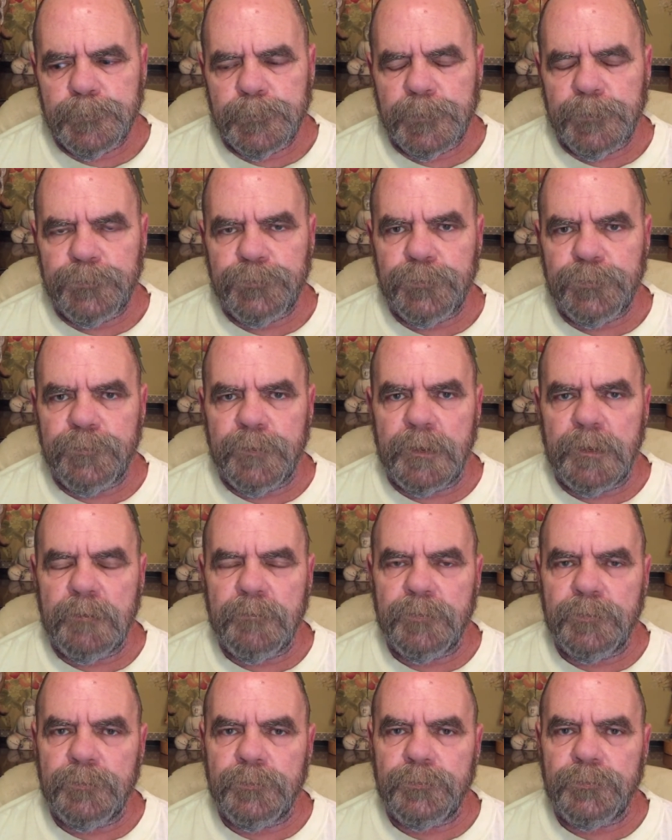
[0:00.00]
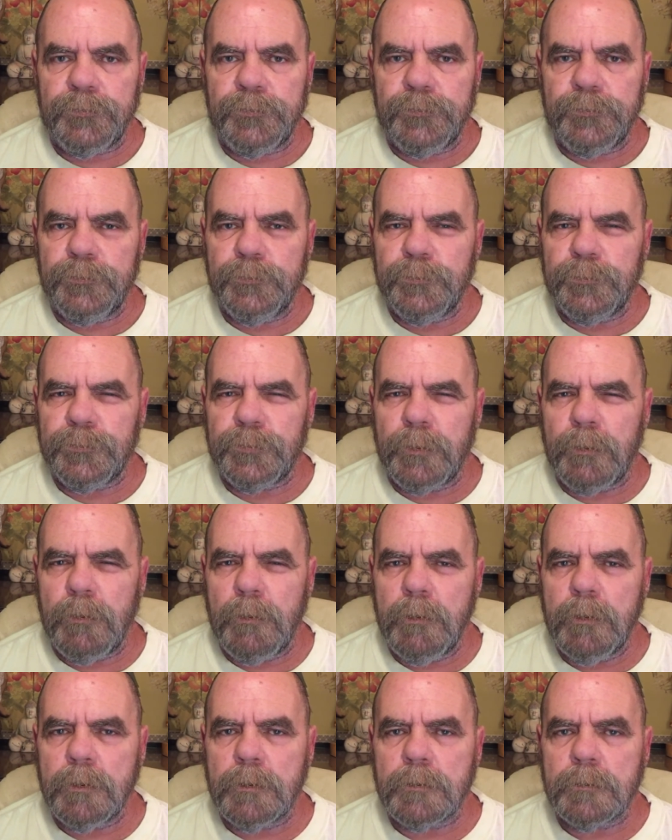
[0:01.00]
survivors into his
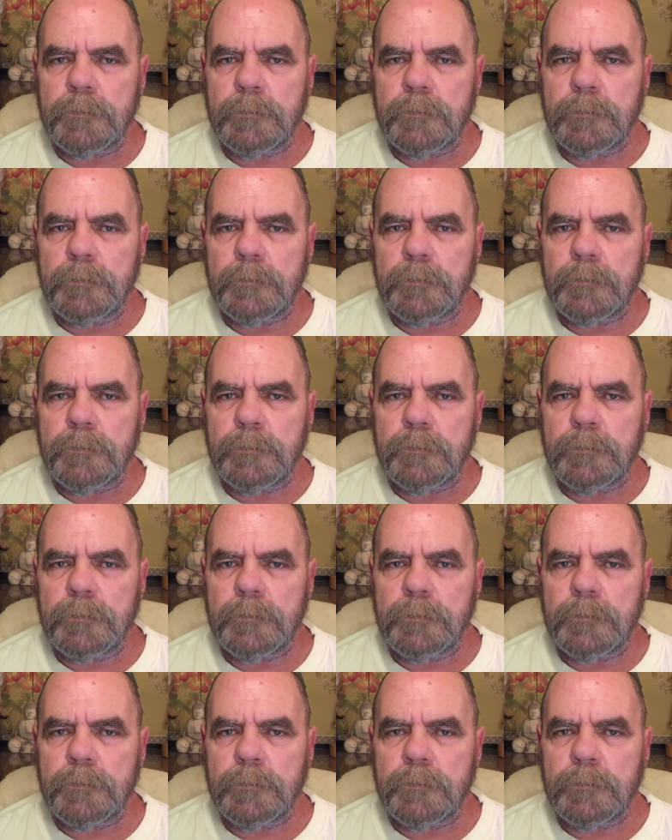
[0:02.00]
heart,